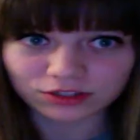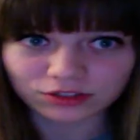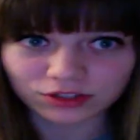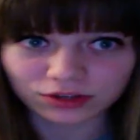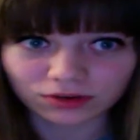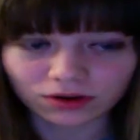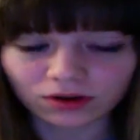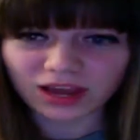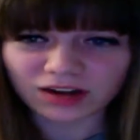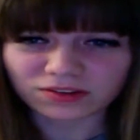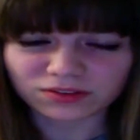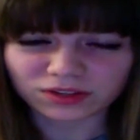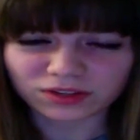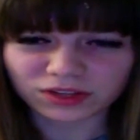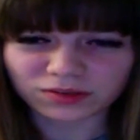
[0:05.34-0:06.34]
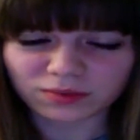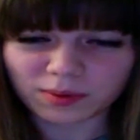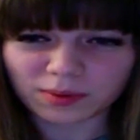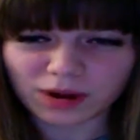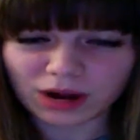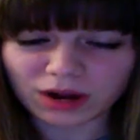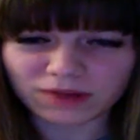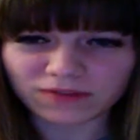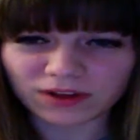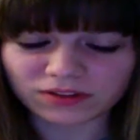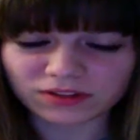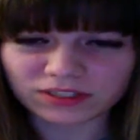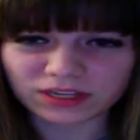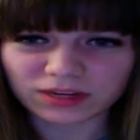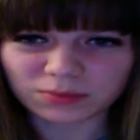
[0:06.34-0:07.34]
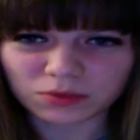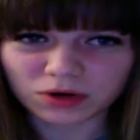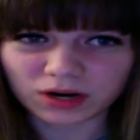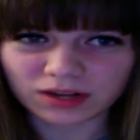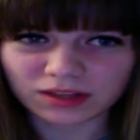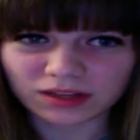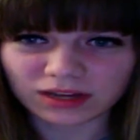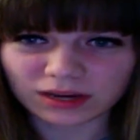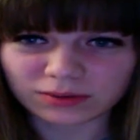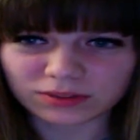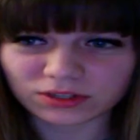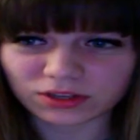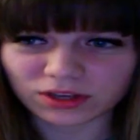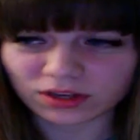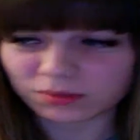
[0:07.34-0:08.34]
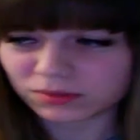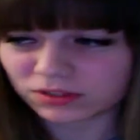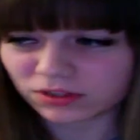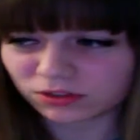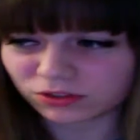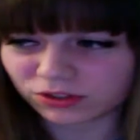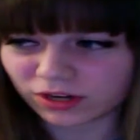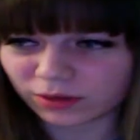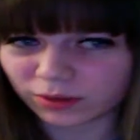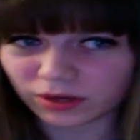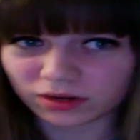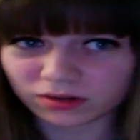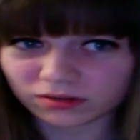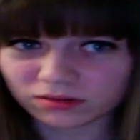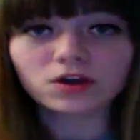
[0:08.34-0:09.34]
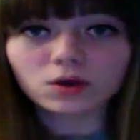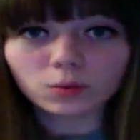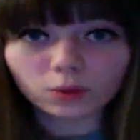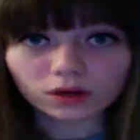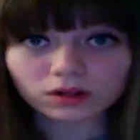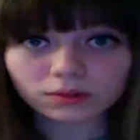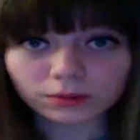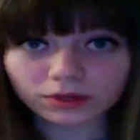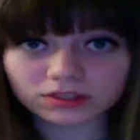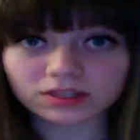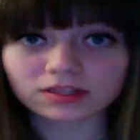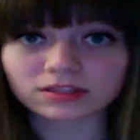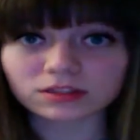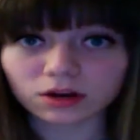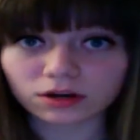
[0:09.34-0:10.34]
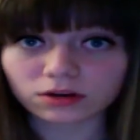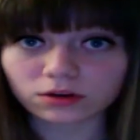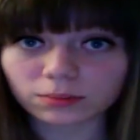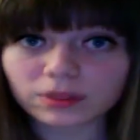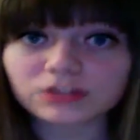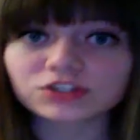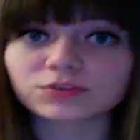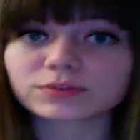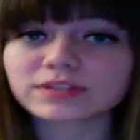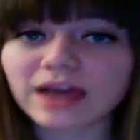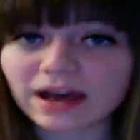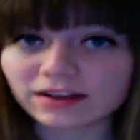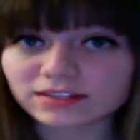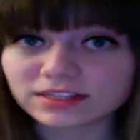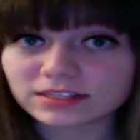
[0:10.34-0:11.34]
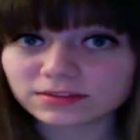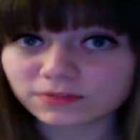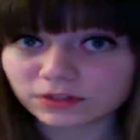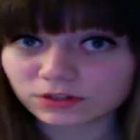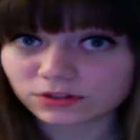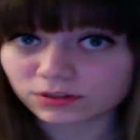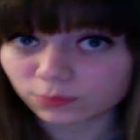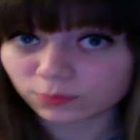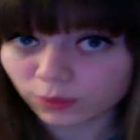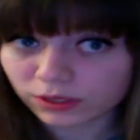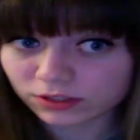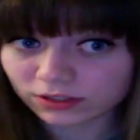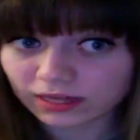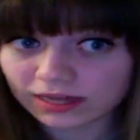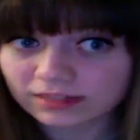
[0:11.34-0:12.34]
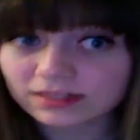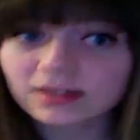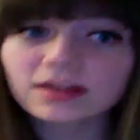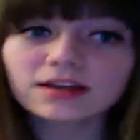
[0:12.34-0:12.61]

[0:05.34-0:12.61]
in general. I don't really remember how I found this anymore. I think I was looking up The Social Network. One of the books that this article mentioned was Alice's Adventures in Wonderland.